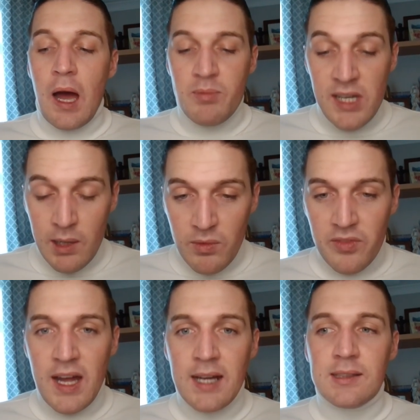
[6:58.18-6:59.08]
I'm dealing
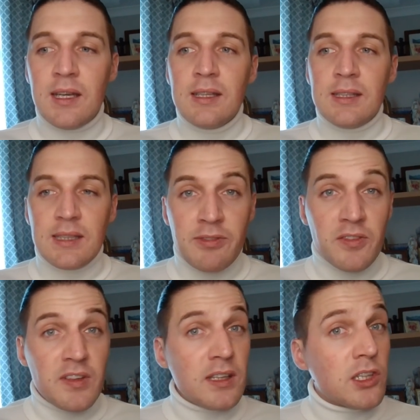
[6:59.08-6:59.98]
with that. There's
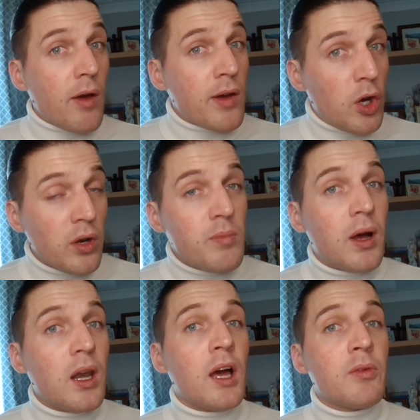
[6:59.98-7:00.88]
different things going on in
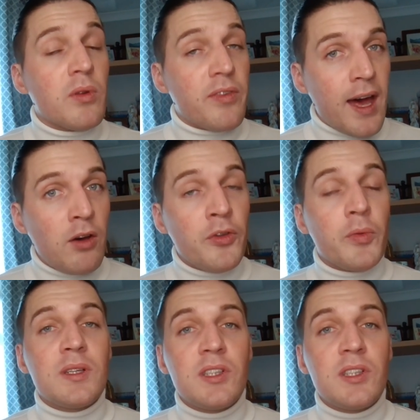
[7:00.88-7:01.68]
my life with health,